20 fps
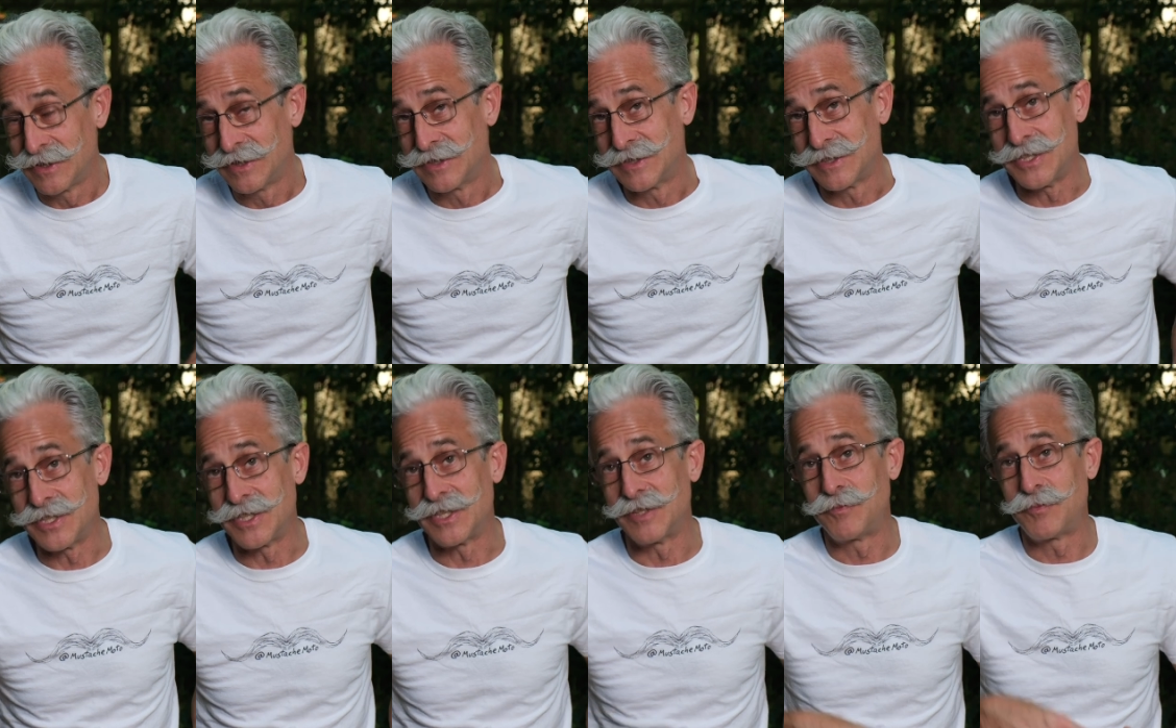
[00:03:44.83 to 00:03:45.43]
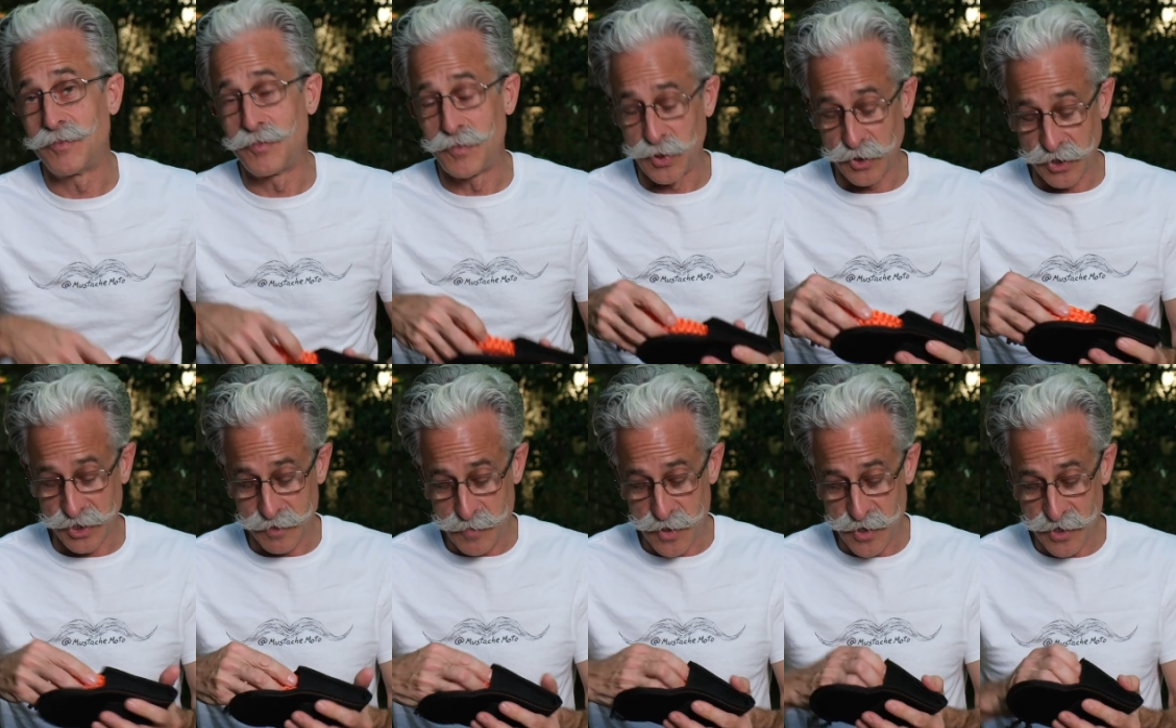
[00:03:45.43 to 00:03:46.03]
you could pull it
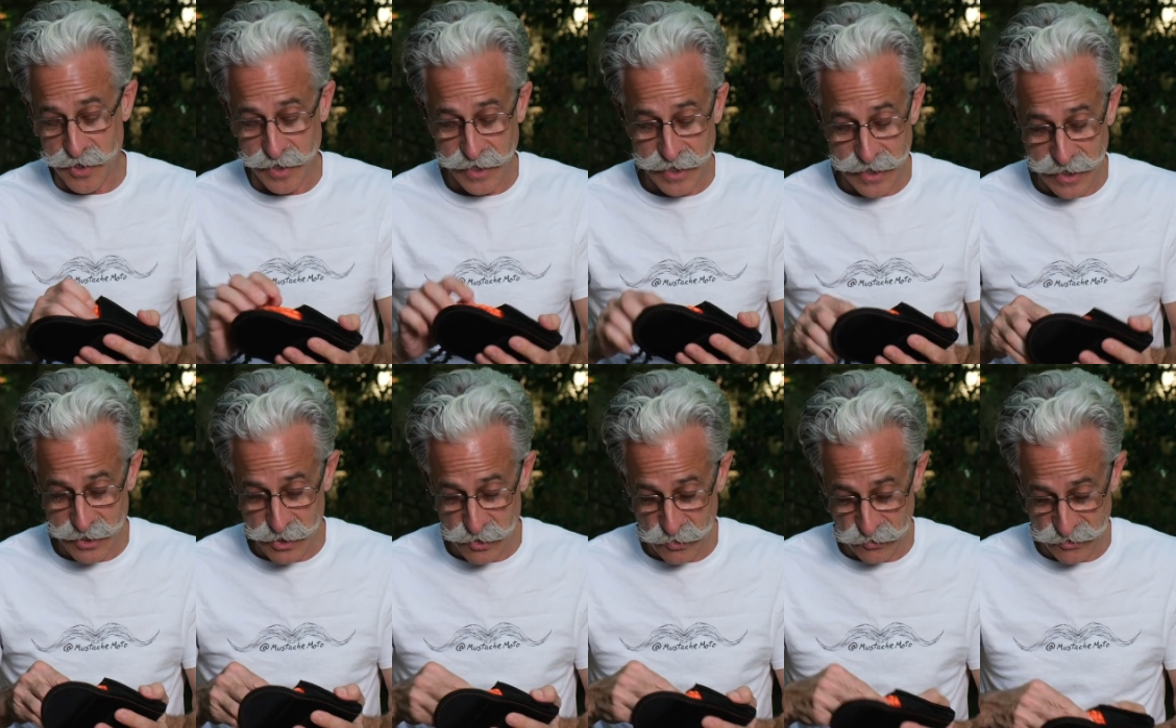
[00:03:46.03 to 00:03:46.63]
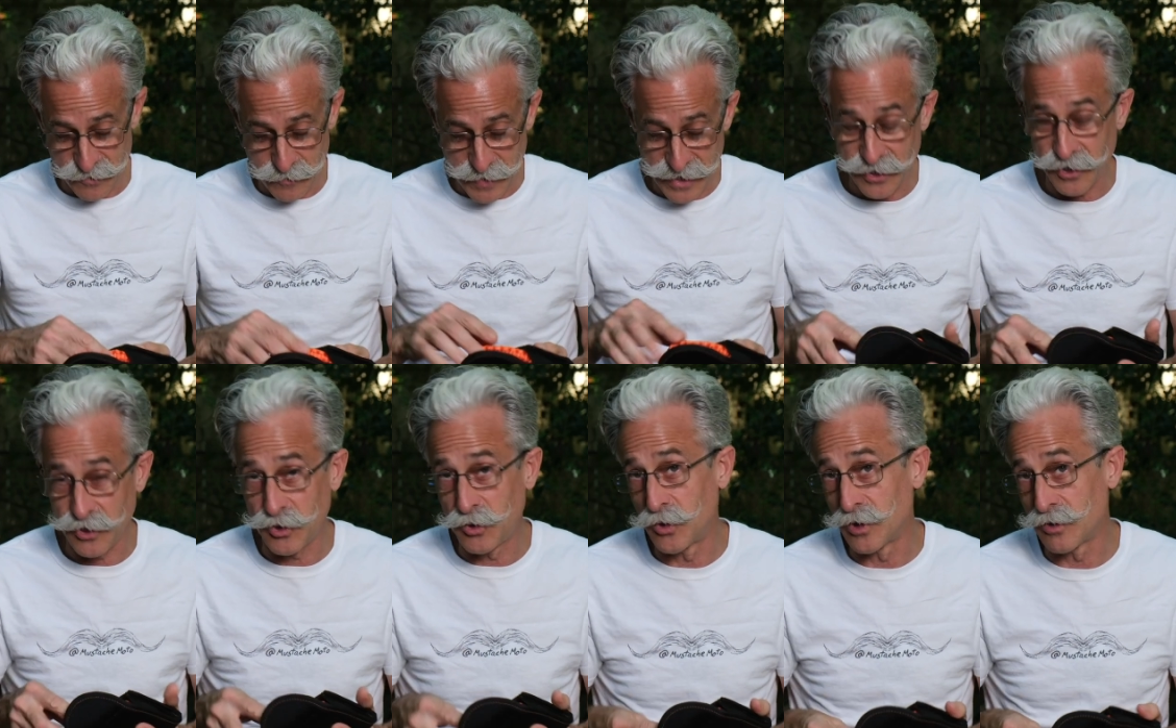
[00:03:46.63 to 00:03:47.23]
apart and use the
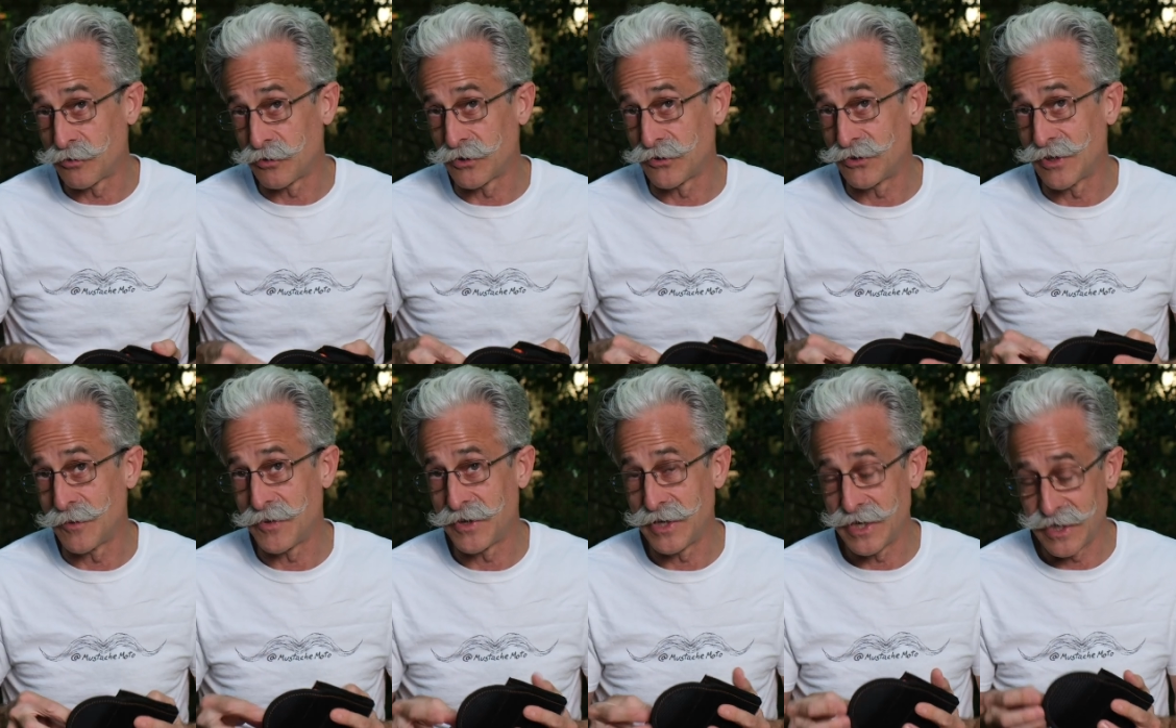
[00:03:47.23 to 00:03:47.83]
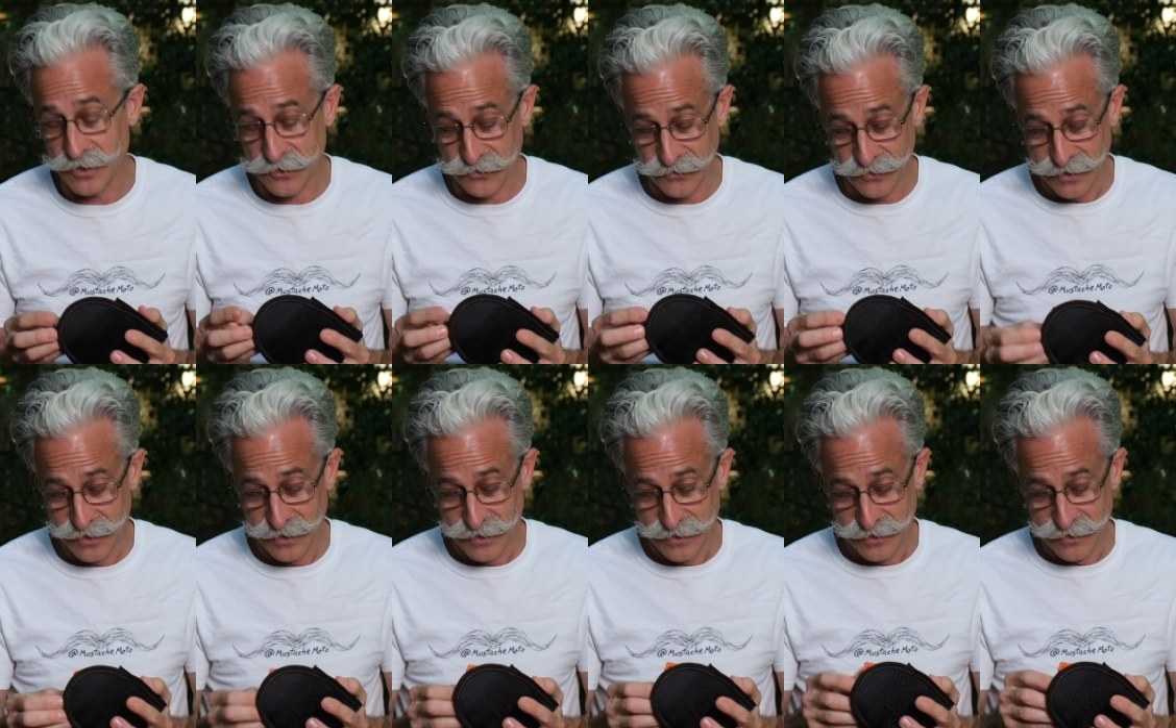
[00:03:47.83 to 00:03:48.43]
paracord for something else.
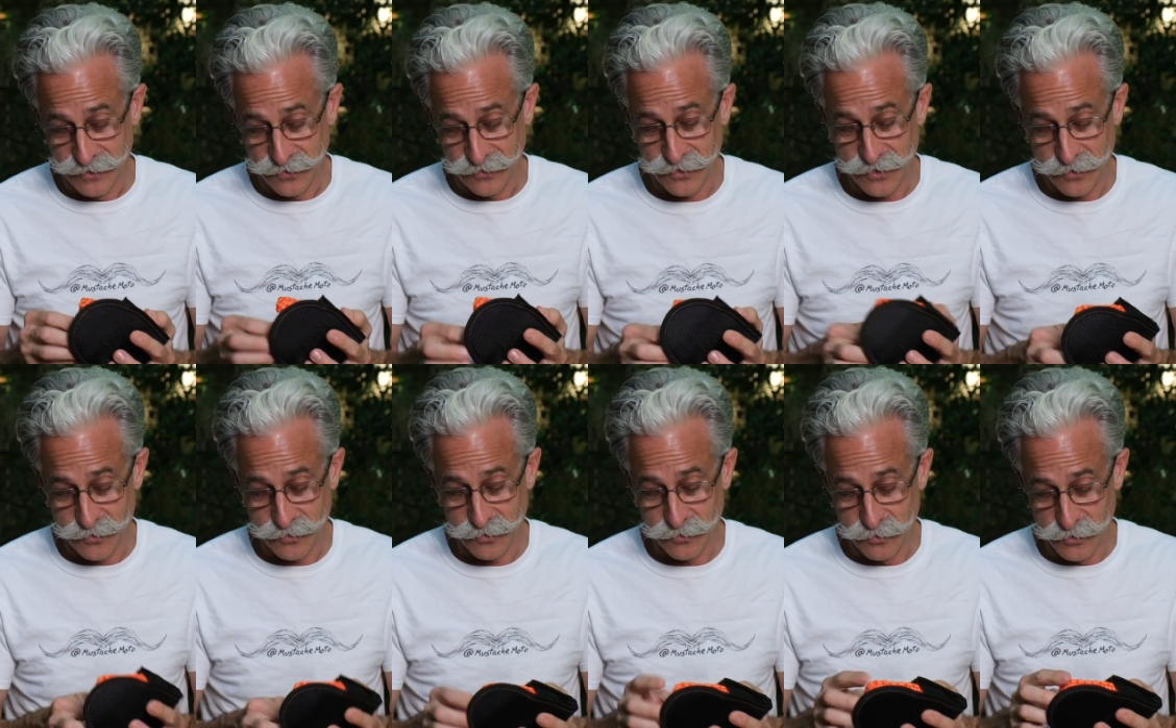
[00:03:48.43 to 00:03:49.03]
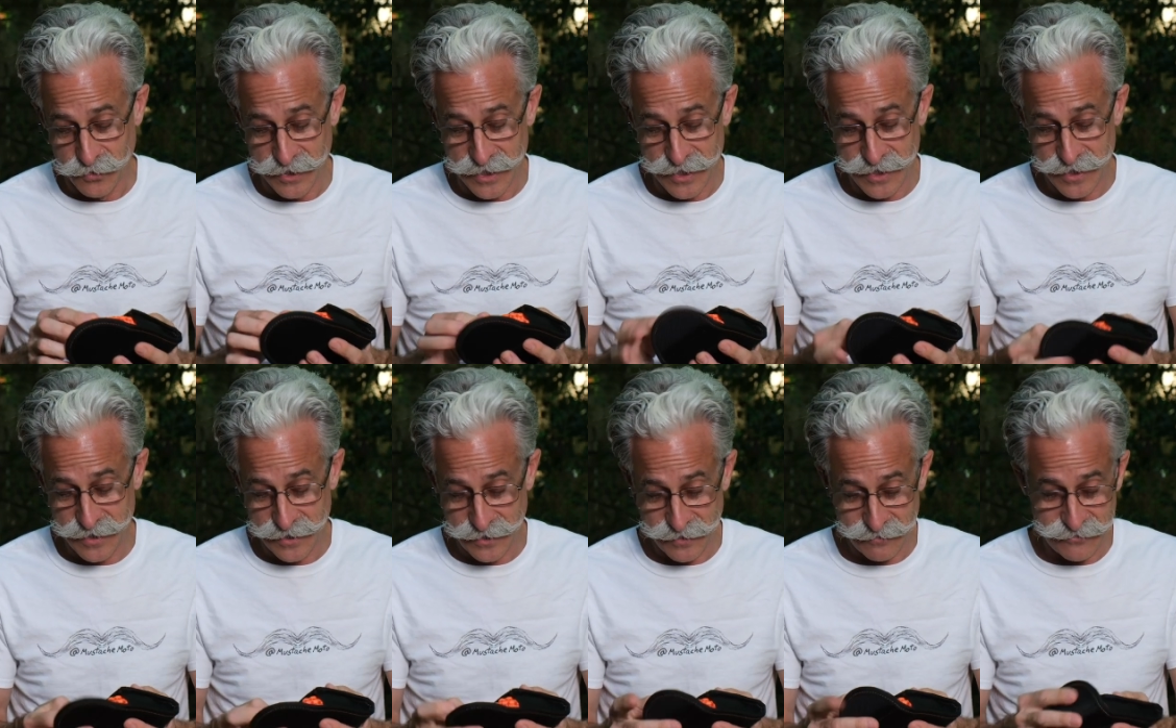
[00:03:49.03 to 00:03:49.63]
So
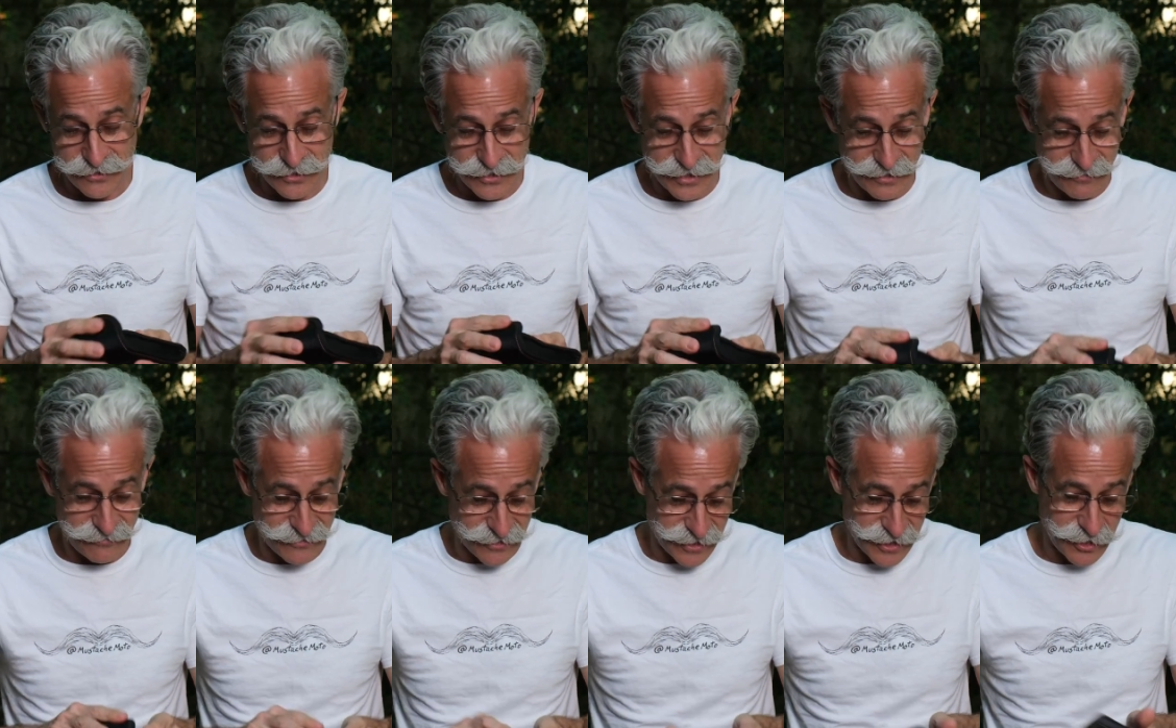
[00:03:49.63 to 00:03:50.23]
very, very